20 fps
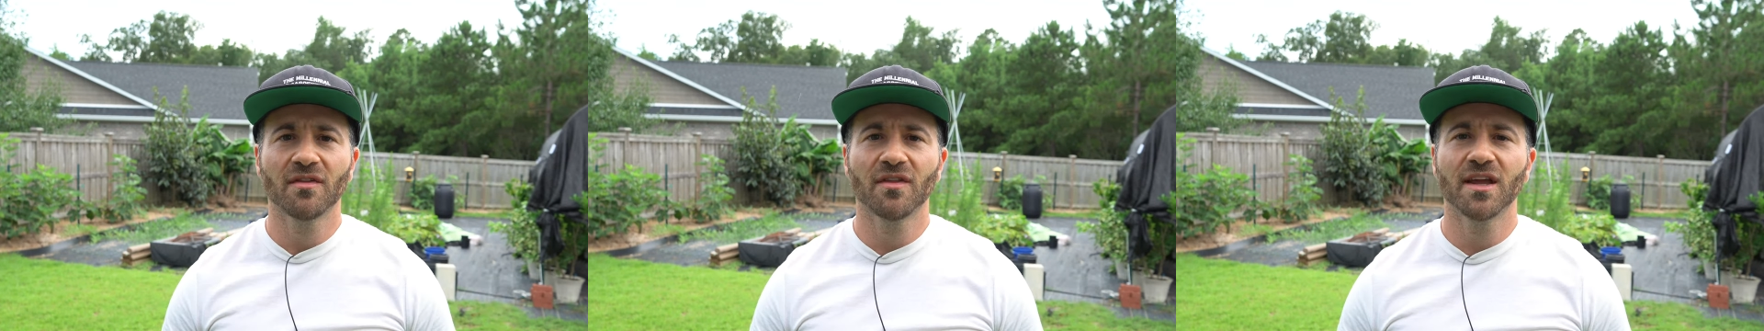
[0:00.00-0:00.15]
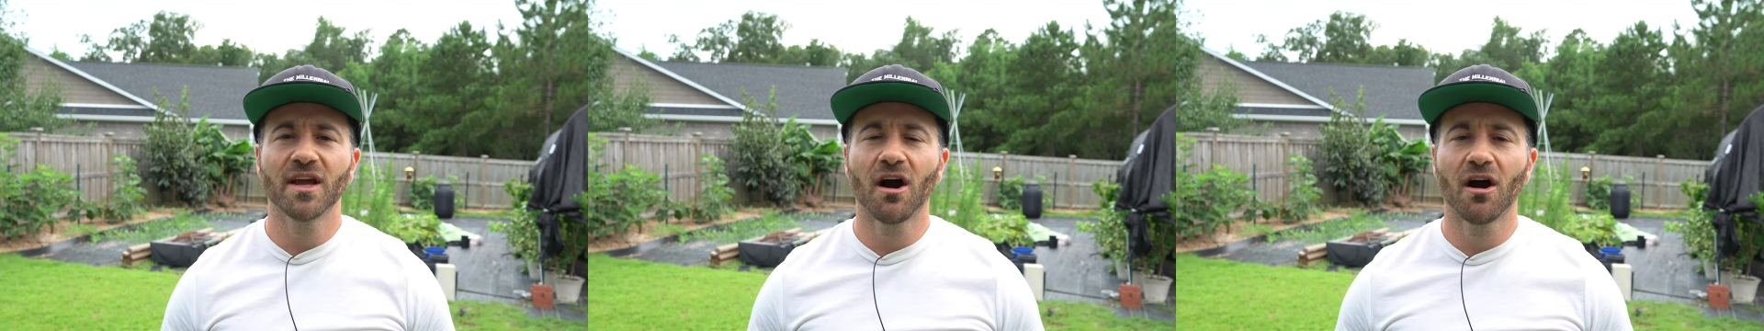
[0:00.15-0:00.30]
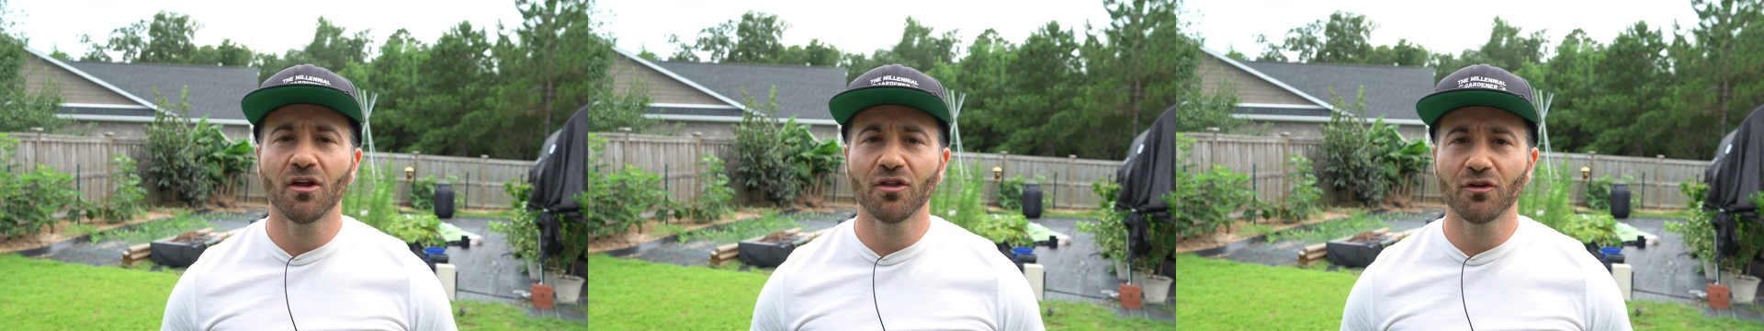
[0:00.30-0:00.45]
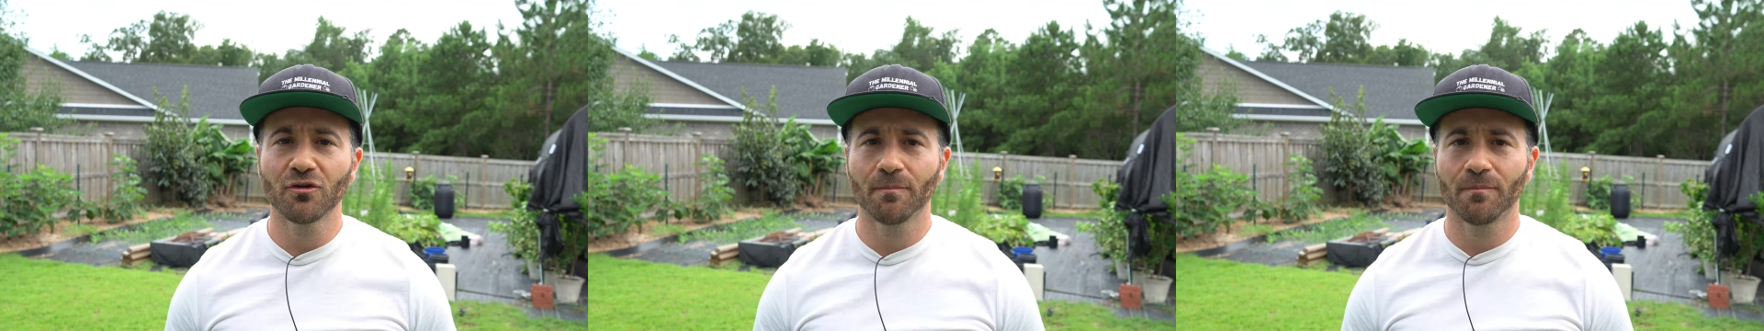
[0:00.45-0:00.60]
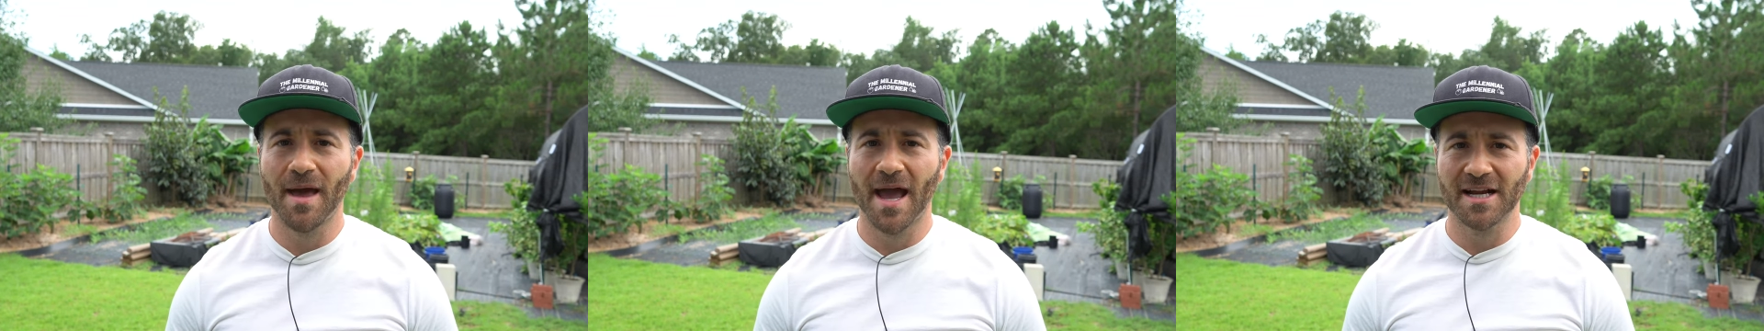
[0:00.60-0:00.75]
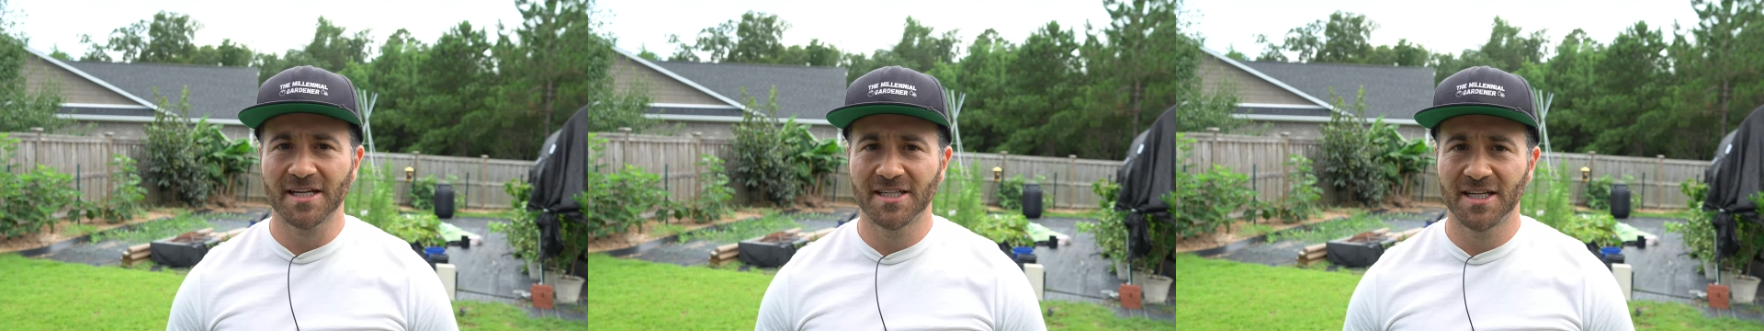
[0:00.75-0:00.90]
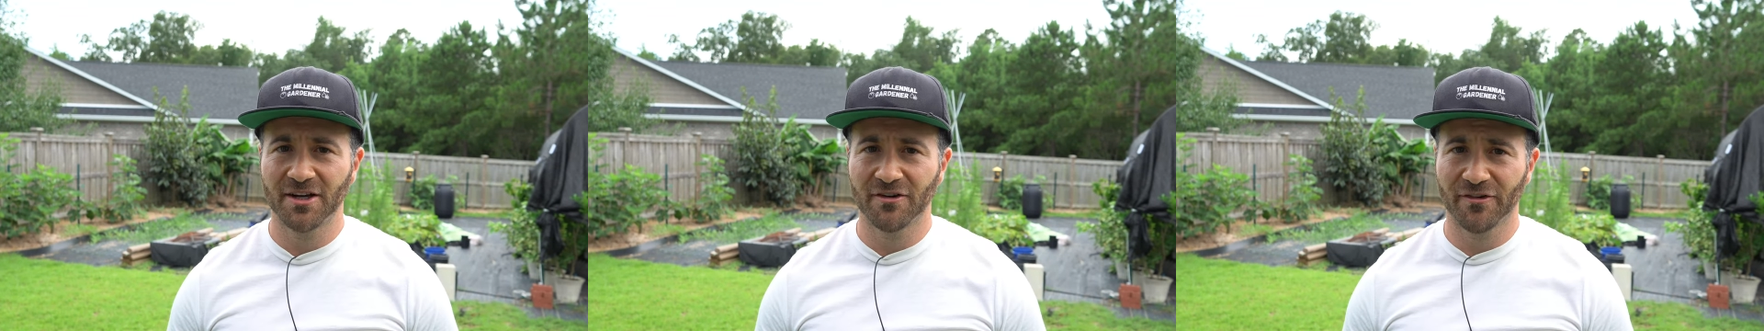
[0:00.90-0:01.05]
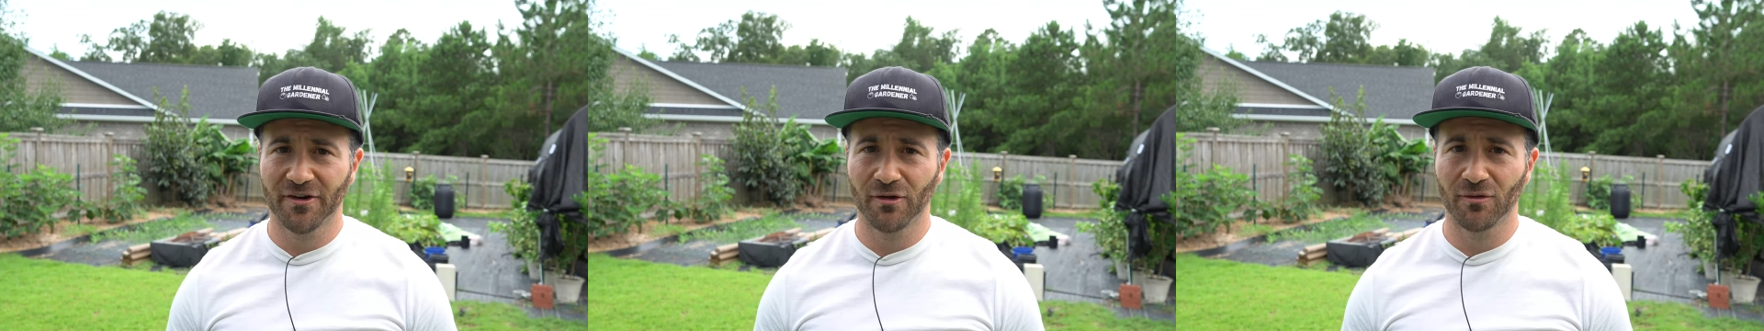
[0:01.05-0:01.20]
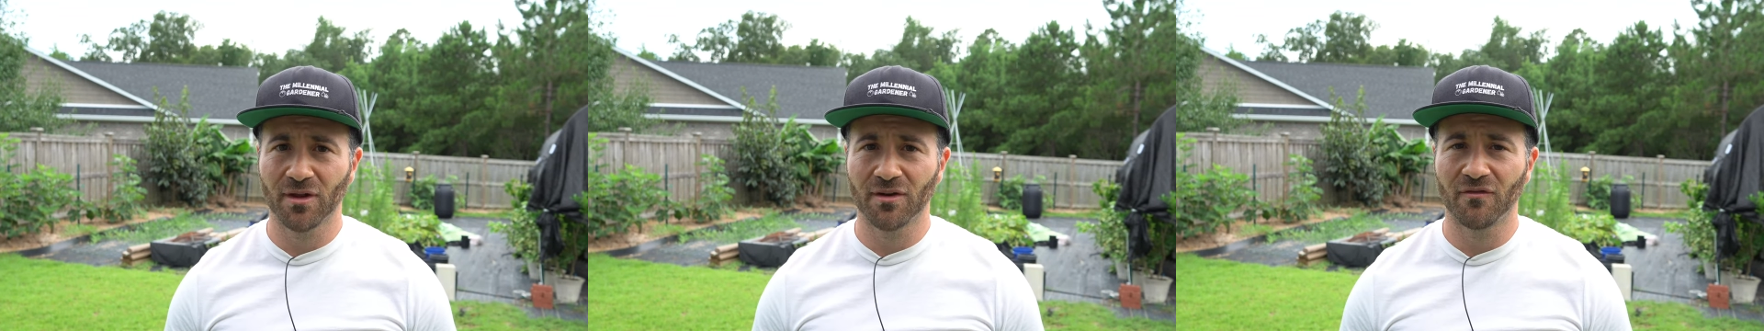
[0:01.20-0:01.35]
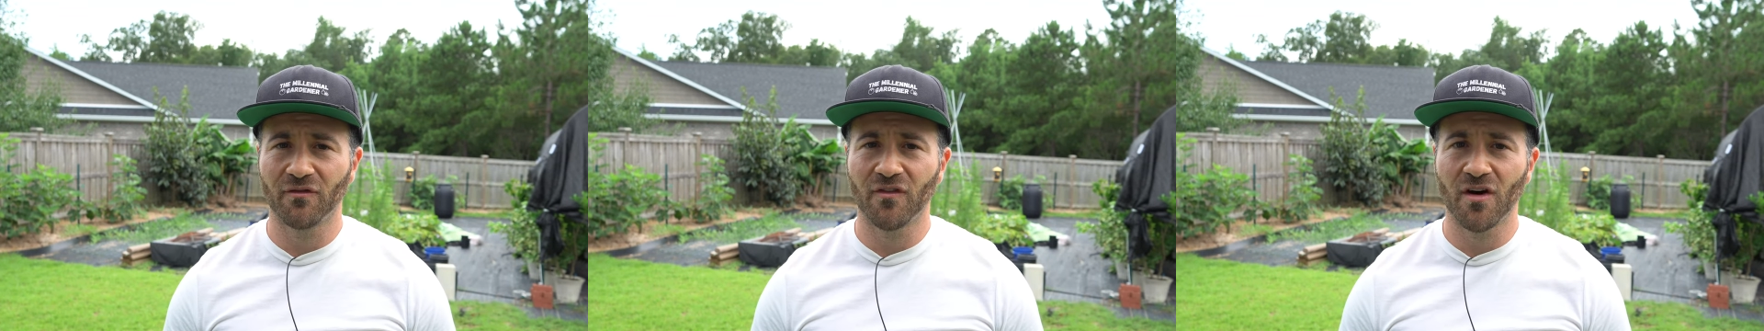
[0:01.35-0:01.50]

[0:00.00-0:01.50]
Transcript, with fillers: the other bacterial and